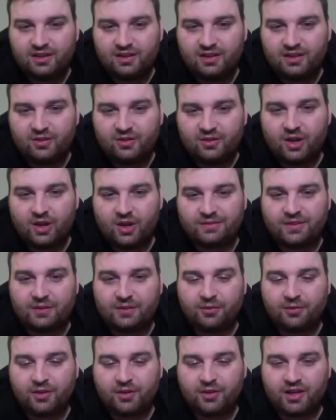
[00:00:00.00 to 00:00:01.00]
Well, I
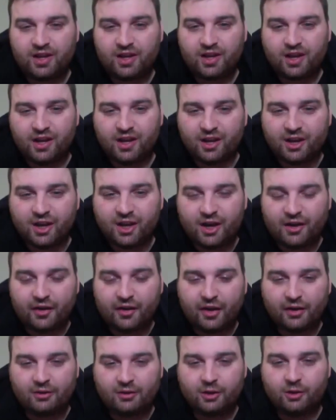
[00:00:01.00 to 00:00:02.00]
definitely
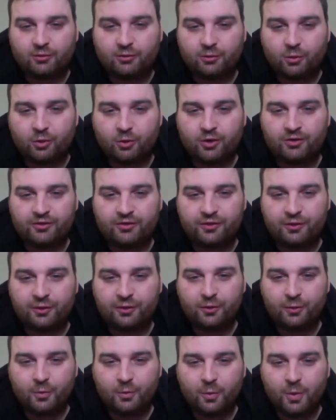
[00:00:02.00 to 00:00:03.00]
I look forward
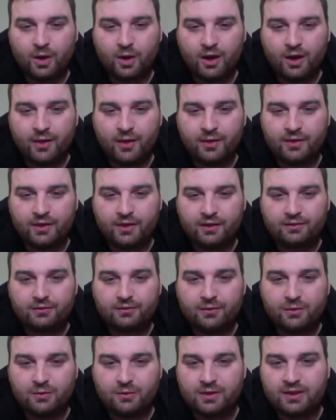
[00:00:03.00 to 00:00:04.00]
to the next
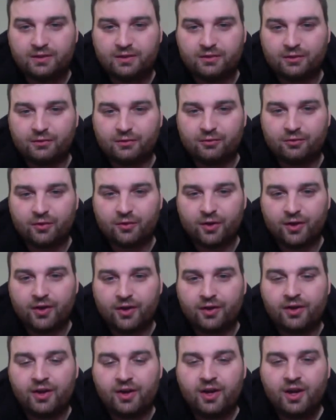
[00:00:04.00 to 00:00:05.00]
few weeks of
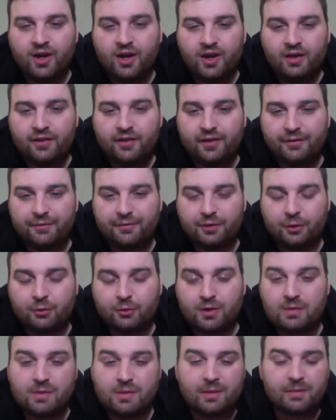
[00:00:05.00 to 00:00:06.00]
if the
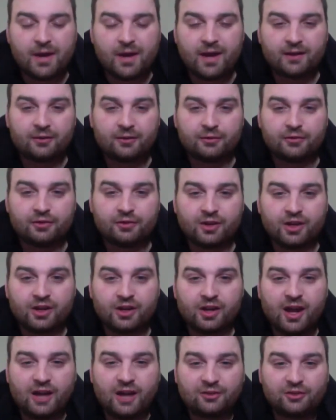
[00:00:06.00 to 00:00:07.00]
Green Bay Packers are
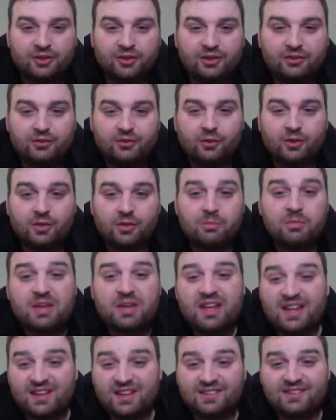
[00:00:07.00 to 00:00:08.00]
going to actually still
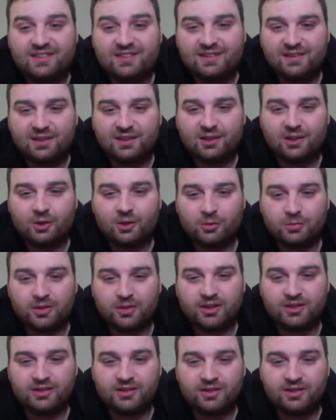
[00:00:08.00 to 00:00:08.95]
compete a little bit.